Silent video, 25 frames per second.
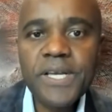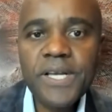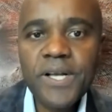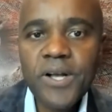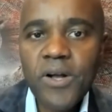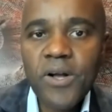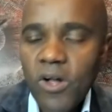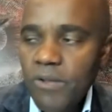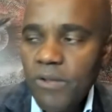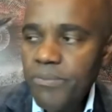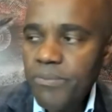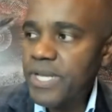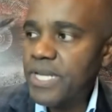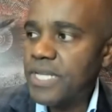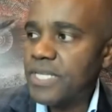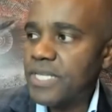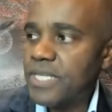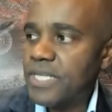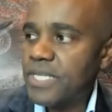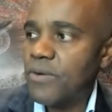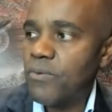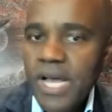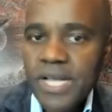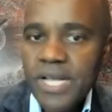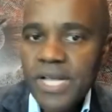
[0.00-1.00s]
called me, and he
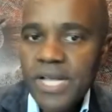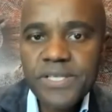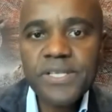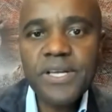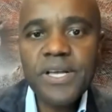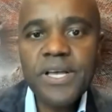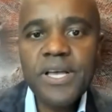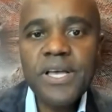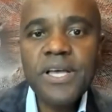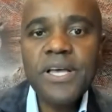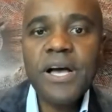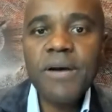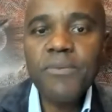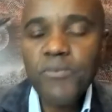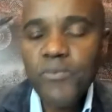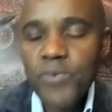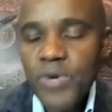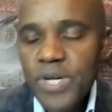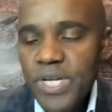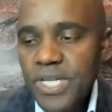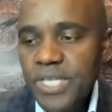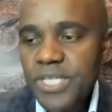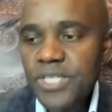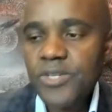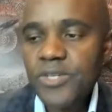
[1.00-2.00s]
said, "Wes, I'm
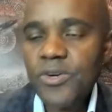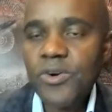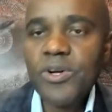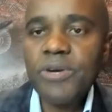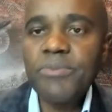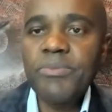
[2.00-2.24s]
really sorry